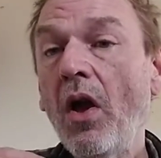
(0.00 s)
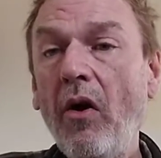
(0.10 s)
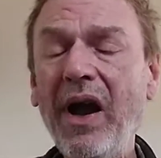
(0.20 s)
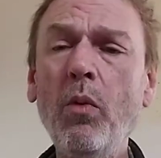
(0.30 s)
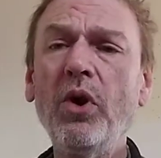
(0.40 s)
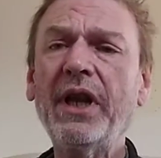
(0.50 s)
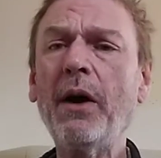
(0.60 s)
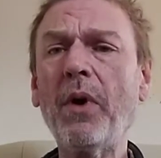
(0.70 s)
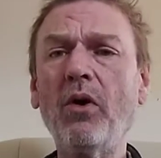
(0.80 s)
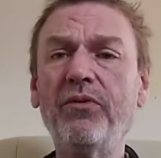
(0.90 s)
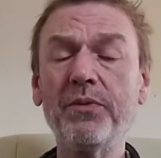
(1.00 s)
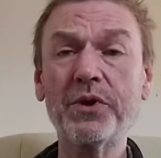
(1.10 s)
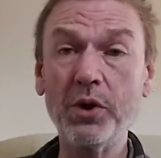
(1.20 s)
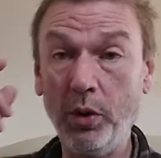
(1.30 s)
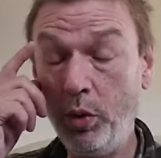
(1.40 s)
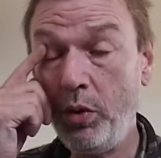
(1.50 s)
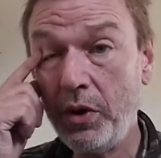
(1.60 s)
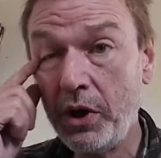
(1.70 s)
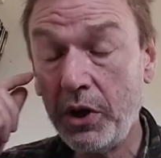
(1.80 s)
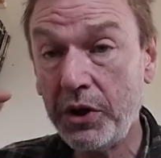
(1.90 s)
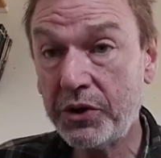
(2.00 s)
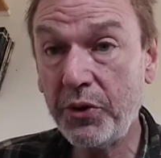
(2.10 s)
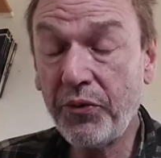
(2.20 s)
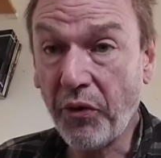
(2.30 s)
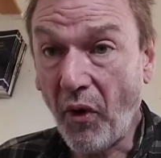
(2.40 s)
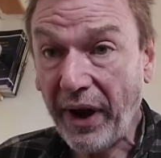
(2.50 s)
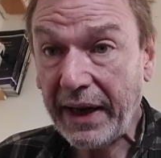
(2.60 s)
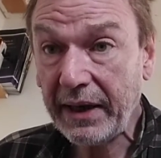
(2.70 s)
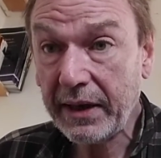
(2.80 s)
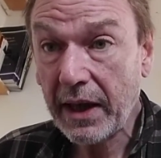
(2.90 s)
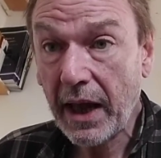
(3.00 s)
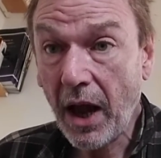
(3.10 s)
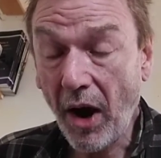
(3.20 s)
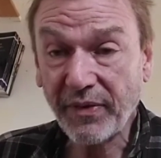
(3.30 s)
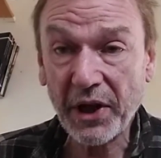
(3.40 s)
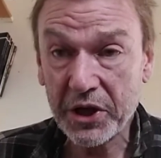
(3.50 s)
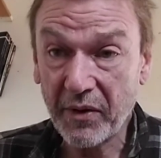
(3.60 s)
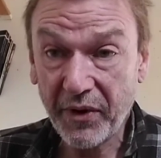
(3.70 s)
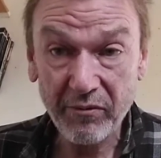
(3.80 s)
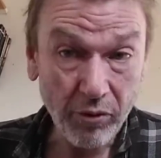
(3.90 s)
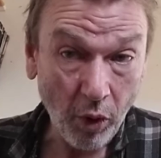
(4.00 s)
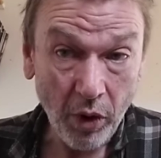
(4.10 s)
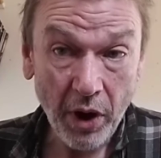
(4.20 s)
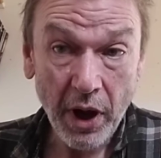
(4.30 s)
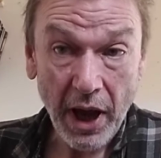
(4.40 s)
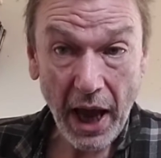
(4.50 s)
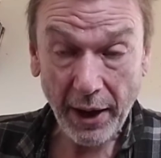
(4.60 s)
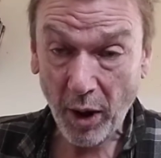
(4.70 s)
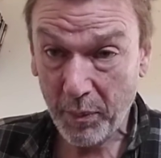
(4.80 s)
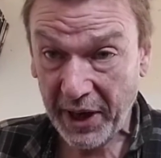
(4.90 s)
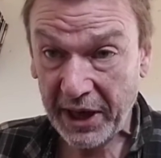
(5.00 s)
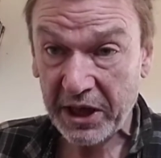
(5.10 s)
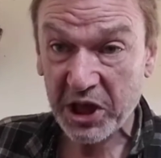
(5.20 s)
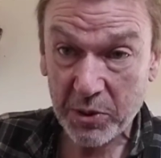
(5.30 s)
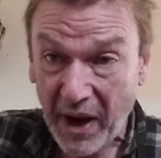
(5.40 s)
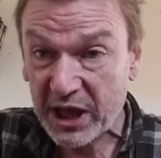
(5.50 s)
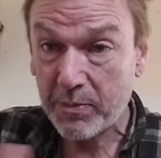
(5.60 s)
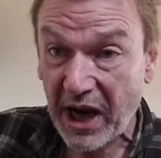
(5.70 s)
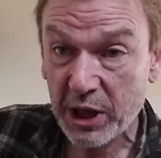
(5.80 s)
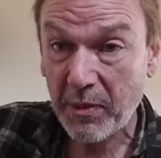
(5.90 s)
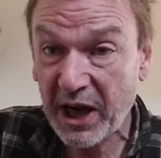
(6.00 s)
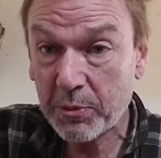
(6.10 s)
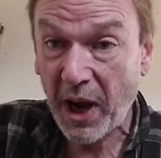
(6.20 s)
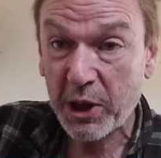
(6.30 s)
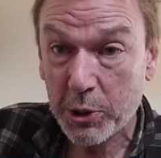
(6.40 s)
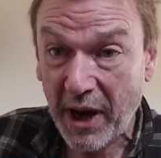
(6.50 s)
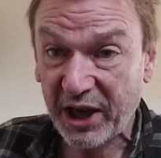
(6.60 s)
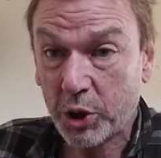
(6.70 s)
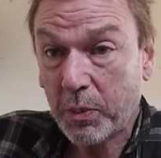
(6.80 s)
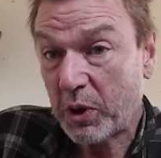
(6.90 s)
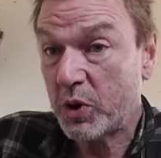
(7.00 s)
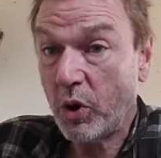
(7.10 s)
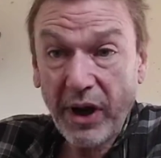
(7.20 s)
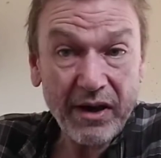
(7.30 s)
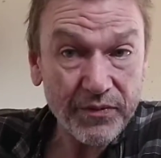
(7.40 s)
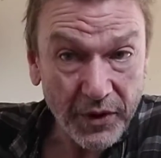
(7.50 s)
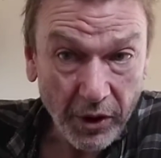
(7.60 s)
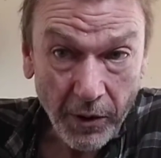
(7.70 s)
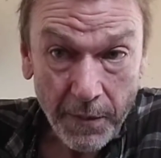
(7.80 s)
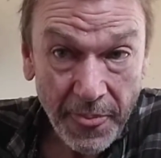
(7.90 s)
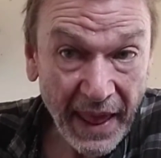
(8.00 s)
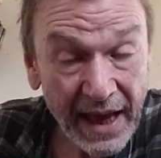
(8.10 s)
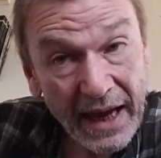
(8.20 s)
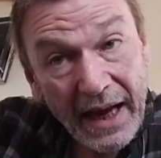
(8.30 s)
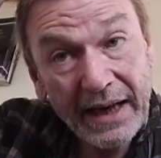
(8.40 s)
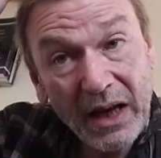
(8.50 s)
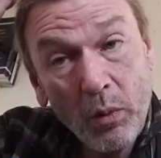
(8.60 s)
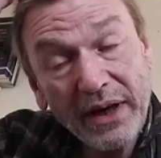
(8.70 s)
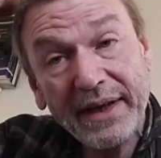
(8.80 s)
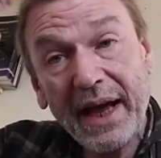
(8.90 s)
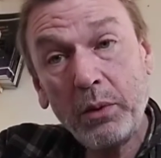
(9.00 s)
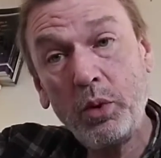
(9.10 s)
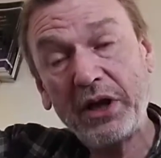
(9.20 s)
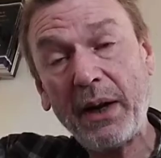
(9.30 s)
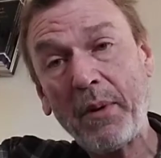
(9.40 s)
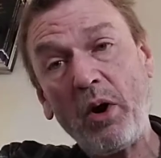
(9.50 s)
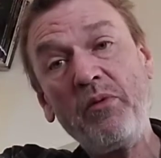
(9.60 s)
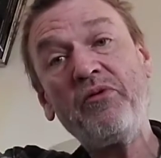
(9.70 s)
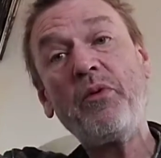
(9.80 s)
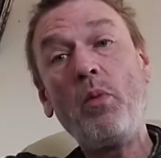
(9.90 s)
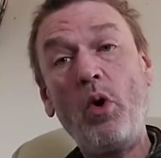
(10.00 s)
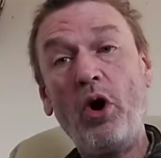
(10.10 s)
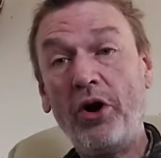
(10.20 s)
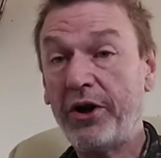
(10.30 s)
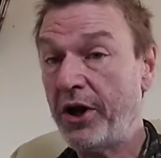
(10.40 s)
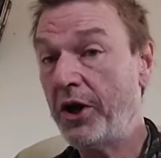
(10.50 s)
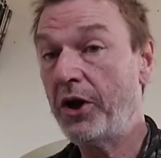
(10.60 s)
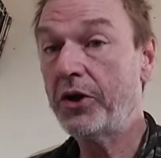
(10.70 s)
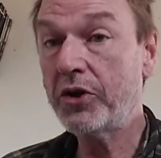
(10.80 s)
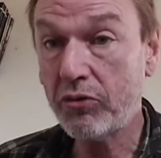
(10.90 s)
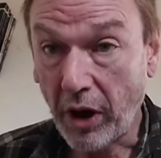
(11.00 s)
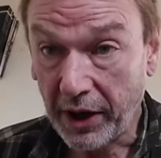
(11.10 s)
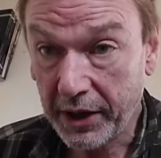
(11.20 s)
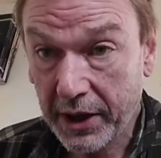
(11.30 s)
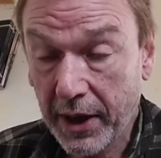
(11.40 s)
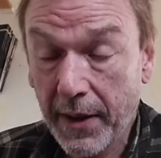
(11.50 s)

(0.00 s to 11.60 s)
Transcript: I would come home from school to find I've done something wrong and I'm being smack. You're supposed to look out for her. And then when Dad would come home from work, drunk,